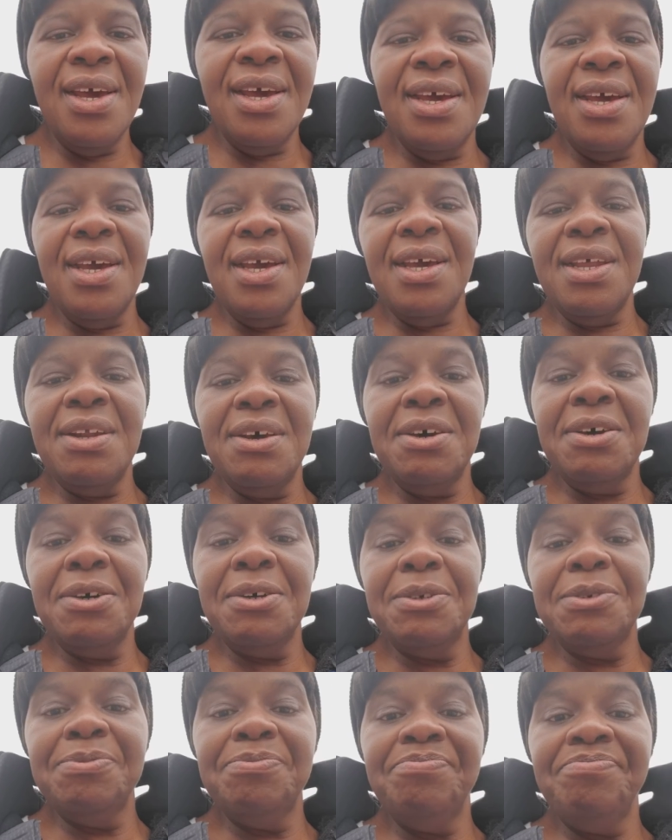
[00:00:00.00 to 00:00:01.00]
And
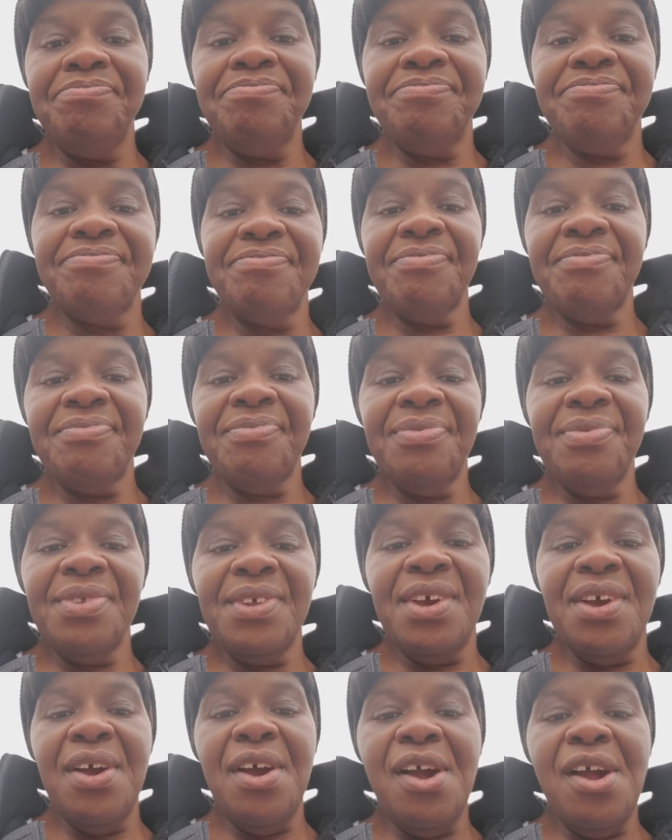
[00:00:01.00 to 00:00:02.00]

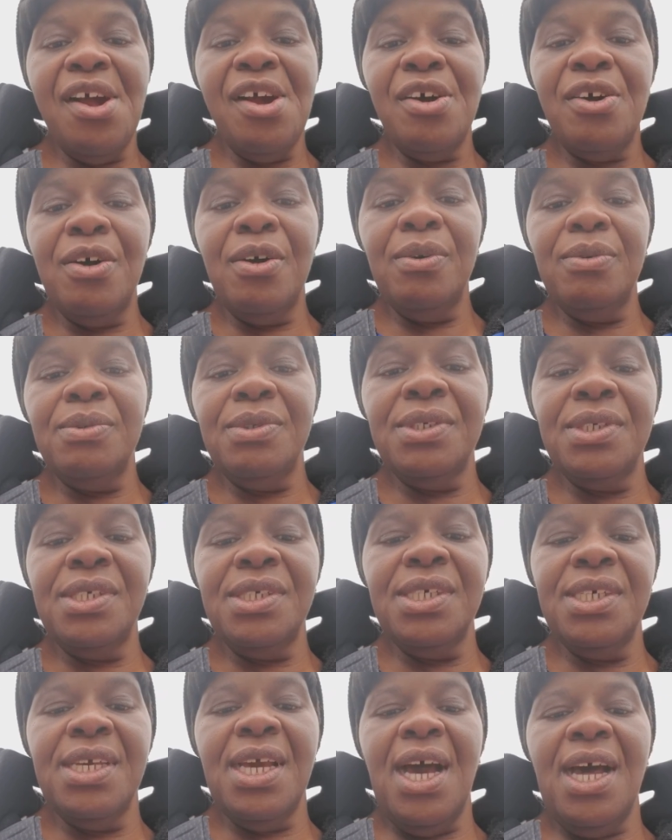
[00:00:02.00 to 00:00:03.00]
um, hope to
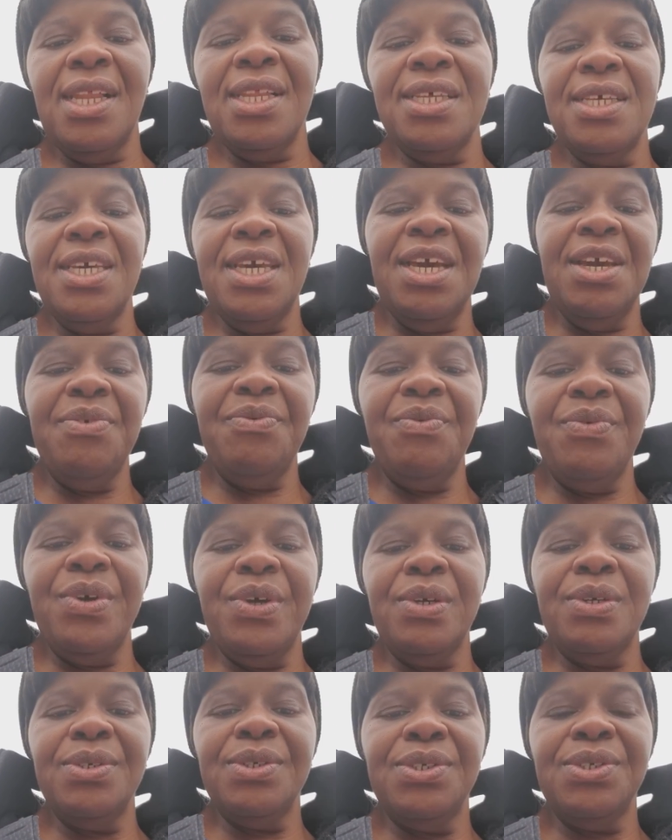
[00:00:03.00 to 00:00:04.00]
see y'all again
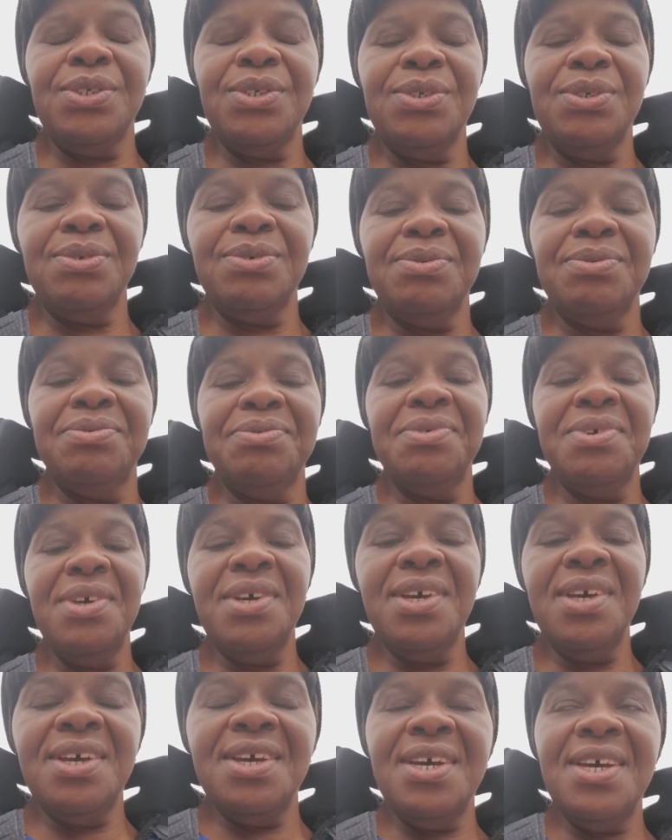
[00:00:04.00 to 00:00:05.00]
real soon.
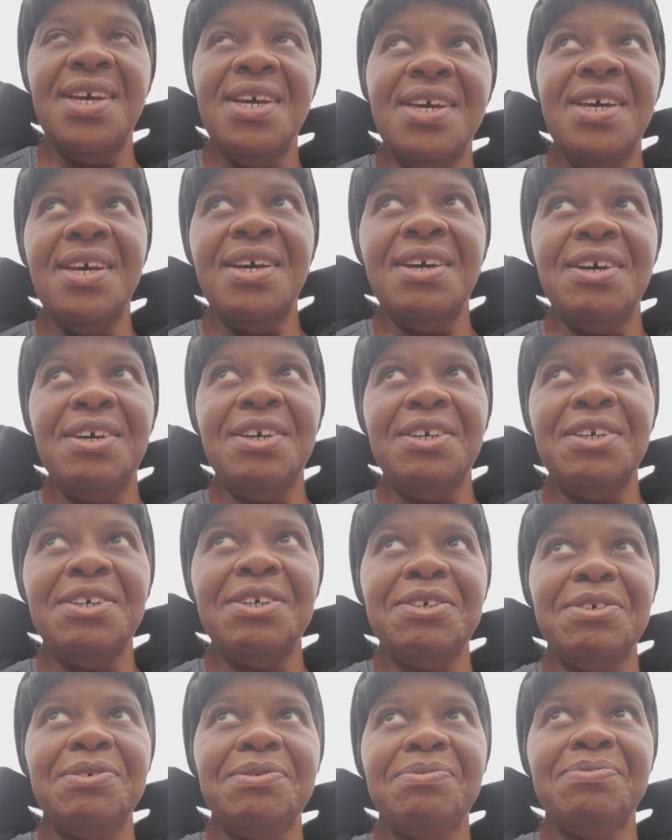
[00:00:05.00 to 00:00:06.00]

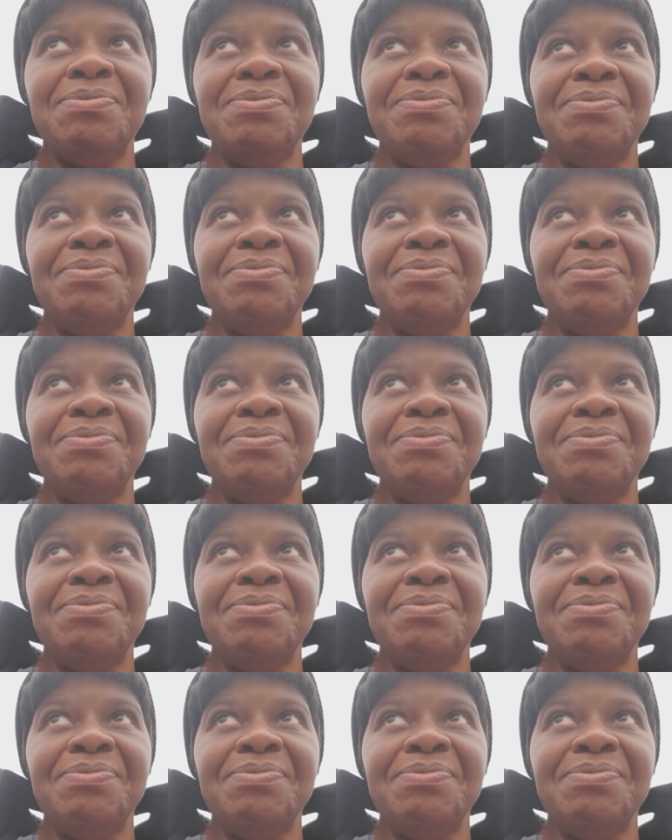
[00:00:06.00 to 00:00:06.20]
Um,